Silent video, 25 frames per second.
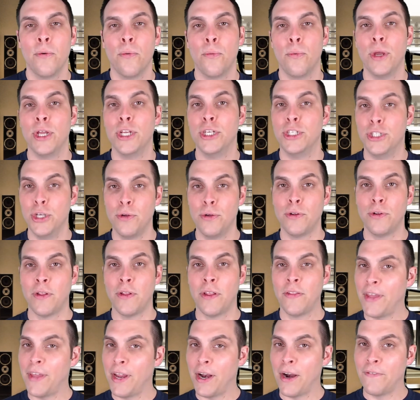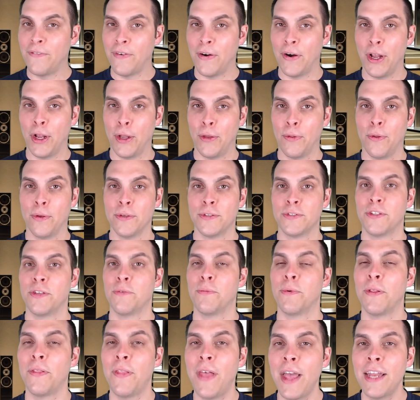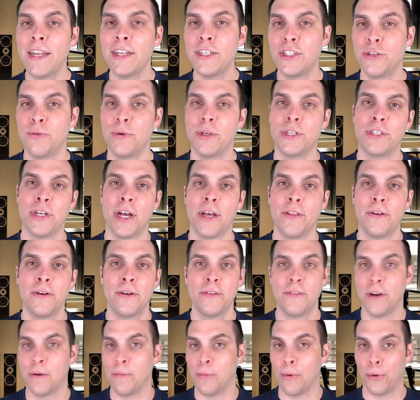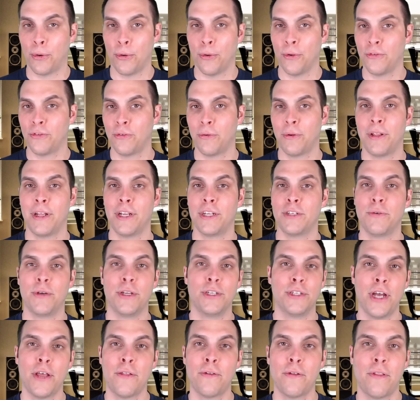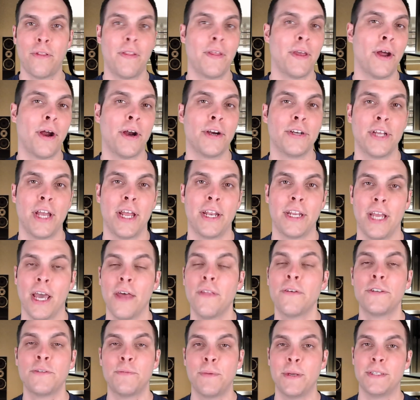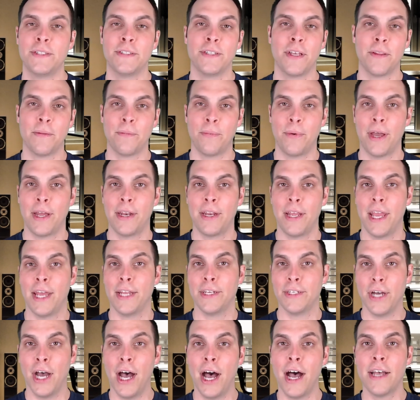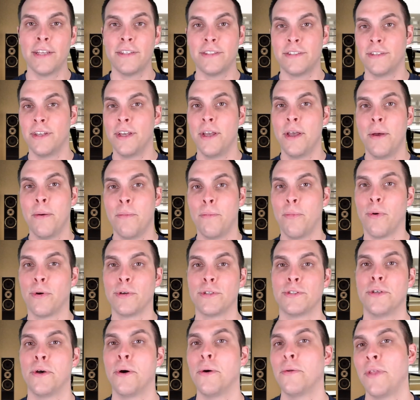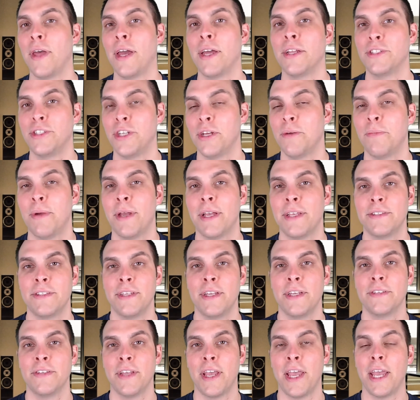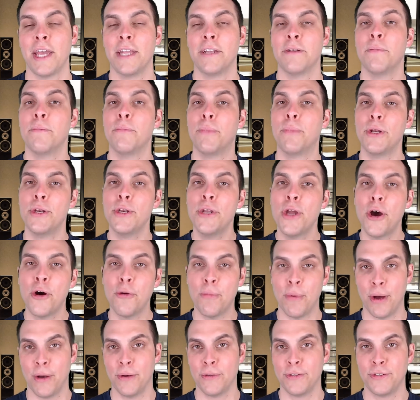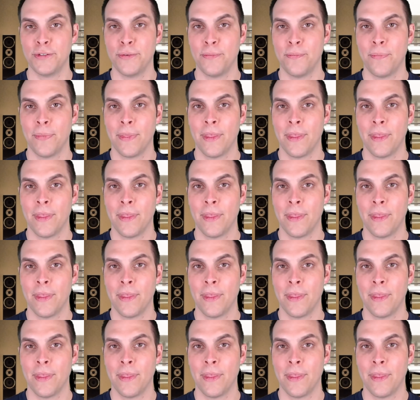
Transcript: we do know that they are very closely related to each other. They're more closely related to each other than they are to any other species on the planet, and to us, more so than chimpanzees and bonobos.